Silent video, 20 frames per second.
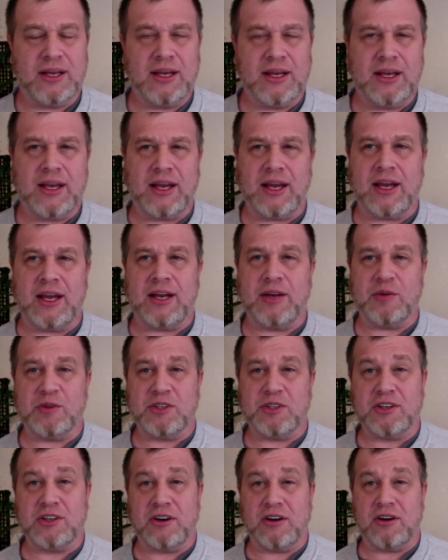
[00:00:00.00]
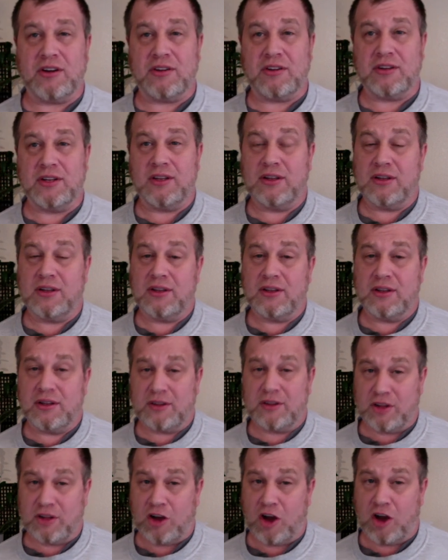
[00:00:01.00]
and it was called
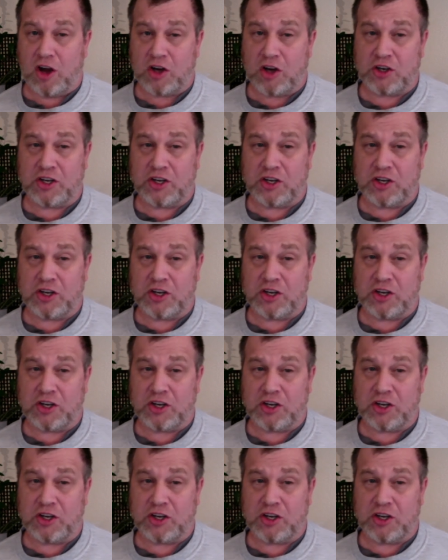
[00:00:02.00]
the Honda